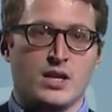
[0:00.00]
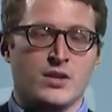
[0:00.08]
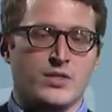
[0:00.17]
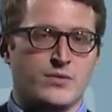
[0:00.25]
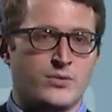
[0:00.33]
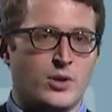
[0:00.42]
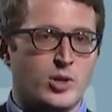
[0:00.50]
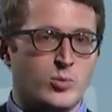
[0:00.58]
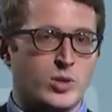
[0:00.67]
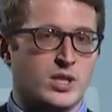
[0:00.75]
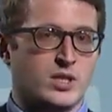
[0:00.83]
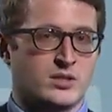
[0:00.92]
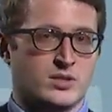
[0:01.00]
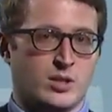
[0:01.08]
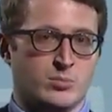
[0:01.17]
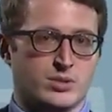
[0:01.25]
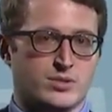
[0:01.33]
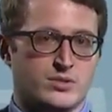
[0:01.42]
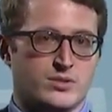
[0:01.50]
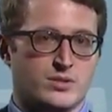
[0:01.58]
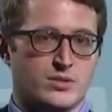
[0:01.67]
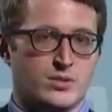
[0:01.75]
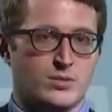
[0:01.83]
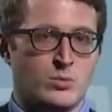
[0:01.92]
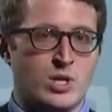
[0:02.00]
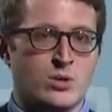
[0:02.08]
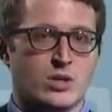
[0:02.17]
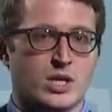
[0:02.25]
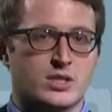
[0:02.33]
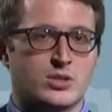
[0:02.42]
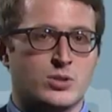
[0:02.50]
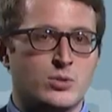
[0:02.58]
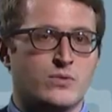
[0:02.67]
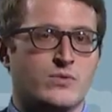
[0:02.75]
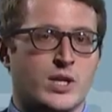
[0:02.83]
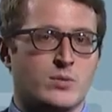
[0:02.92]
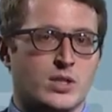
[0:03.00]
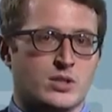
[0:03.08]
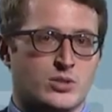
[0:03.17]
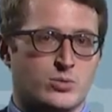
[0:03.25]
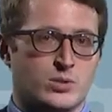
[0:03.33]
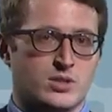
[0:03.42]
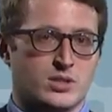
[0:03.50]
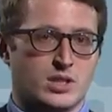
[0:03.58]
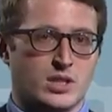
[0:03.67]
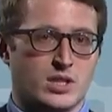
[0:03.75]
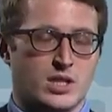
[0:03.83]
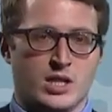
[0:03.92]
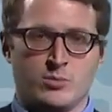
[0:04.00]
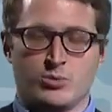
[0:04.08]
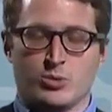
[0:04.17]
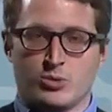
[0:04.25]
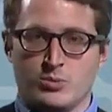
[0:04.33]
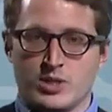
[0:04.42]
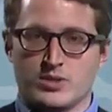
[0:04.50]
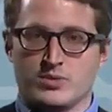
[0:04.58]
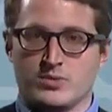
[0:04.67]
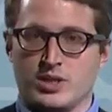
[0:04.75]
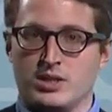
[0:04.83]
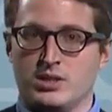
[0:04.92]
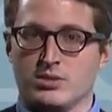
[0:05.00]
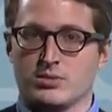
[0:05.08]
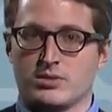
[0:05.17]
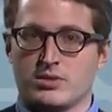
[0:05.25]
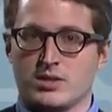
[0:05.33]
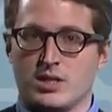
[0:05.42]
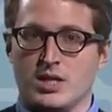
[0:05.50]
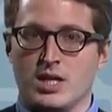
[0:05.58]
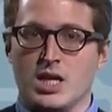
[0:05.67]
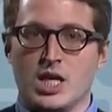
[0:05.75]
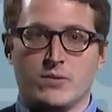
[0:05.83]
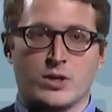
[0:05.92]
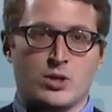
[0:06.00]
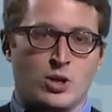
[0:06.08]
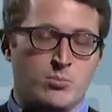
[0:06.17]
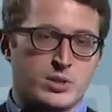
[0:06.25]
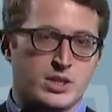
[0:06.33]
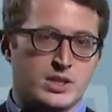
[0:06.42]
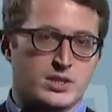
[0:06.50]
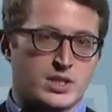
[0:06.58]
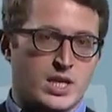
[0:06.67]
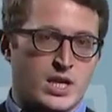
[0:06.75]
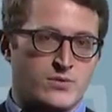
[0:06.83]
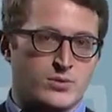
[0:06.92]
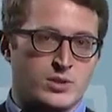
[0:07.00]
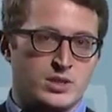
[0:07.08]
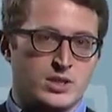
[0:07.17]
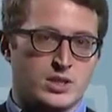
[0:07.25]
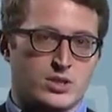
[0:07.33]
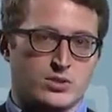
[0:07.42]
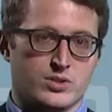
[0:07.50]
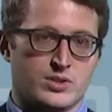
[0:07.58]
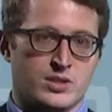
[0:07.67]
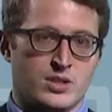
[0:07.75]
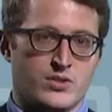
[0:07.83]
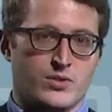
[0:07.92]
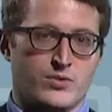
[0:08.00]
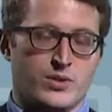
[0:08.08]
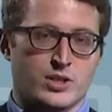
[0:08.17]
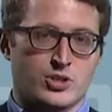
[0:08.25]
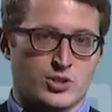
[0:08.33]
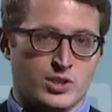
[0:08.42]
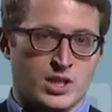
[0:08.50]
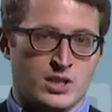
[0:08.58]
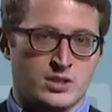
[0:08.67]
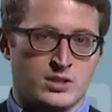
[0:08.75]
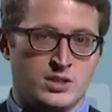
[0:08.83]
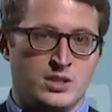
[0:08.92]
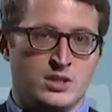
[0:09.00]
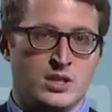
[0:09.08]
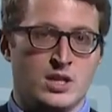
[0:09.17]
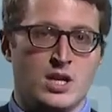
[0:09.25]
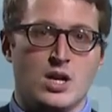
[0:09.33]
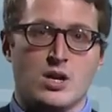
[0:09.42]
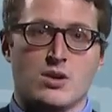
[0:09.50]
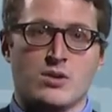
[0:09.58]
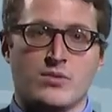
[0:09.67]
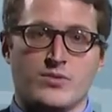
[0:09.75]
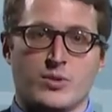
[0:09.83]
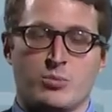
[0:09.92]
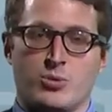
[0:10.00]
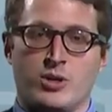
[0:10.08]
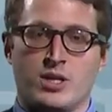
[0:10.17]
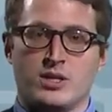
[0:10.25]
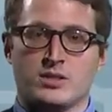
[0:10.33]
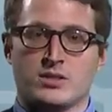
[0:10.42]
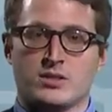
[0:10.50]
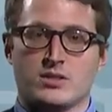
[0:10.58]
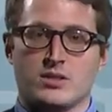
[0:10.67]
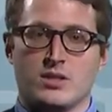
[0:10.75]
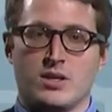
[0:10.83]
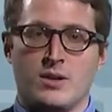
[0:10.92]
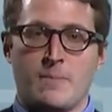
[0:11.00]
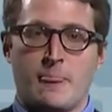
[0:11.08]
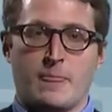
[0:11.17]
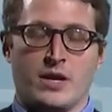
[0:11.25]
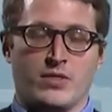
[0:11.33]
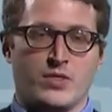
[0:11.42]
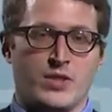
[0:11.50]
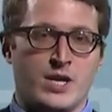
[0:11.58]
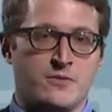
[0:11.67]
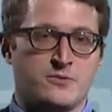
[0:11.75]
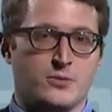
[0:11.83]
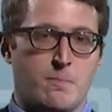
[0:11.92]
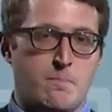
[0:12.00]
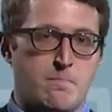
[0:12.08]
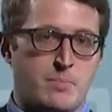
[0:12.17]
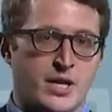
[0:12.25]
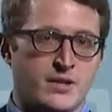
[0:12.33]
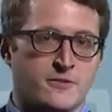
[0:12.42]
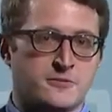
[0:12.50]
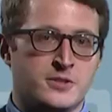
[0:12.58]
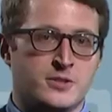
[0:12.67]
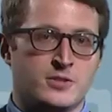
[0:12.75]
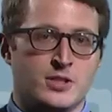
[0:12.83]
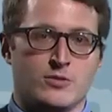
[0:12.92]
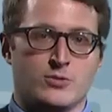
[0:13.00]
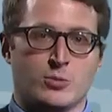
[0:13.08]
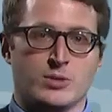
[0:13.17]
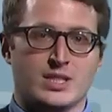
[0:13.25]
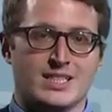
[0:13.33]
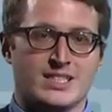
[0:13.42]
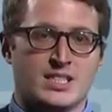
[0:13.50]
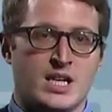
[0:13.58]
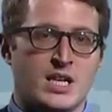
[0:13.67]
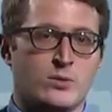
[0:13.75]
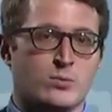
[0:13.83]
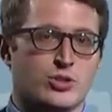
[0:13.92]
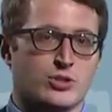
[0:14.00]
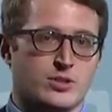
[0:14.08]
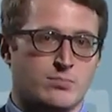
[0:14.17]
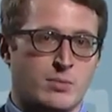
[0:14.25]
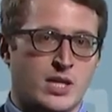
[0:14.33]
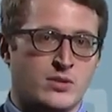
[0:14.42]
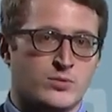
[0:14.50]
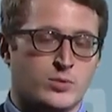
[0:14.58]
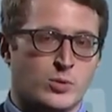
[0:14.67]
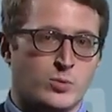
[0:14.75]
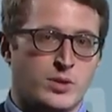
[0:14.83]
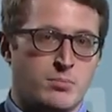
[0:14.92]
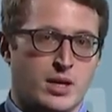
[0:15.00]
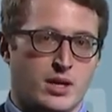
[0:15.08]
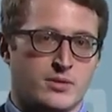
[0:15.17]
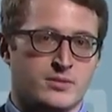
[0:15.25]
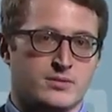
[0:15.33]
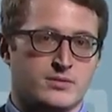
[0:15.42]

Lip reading: In the following examples, we look at two very interesting and progressive ideas where companies carefully consider the functionality of the products and therefore benefit from a design which is made for repair.